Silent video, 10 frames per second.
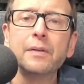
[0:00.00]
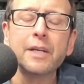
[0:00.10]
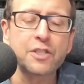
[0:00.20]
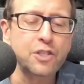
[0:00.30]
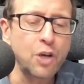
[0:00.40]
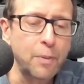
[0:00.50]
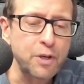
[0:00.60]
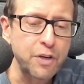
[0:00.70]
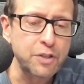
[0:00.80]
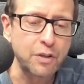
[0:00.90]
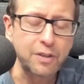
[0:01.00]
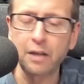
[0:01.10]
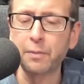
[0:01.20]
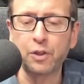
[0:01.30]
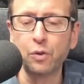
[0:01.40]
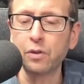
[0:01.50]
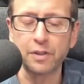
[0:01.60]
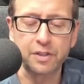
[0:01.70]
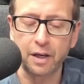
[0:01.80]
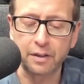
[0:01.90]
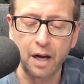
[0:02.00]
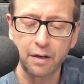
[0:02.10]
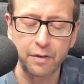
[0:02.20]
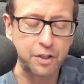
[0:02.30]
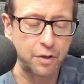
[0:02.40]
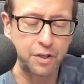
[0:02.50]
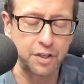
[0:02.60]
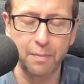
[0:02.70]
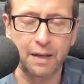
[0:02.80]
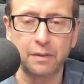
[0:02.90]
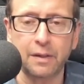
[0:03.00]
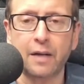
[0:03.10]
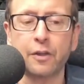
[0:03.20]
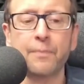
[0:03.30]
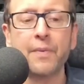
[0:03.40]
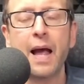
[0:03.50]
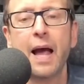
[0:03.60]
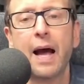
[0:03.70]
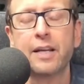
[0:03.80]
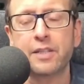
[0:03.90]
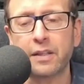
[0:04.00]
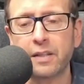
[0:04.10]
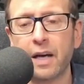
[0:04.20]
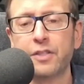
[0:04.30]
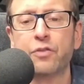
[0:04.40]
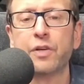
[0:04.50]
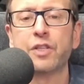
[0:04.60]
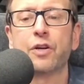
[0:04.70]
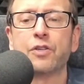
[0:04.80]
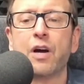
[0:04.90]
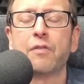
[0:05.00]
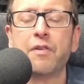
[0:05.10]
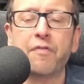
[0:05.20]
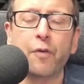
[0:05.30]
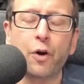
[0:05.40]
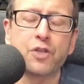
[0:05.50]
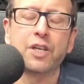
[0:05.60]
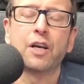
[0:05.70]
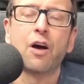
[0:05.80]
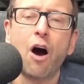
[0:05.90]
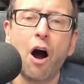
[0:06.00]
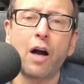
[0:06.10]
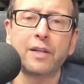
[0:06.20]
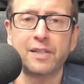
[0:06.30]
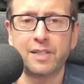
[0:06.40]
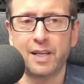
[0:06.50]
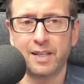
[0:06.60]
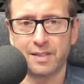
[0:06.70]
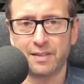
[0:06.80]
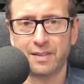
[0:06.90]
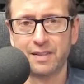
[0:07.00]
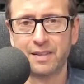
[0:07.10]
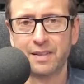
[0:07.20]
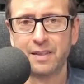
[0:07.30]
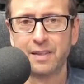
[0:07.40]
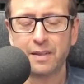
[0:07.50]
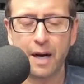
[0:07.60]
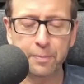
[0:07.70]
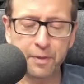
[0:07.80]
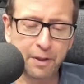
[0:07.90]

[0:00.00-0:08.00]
There's so much research. Dr. McDougall has done a ton of research. He's a medical doctor, and he's done tons of research on reversing heart disease. Up to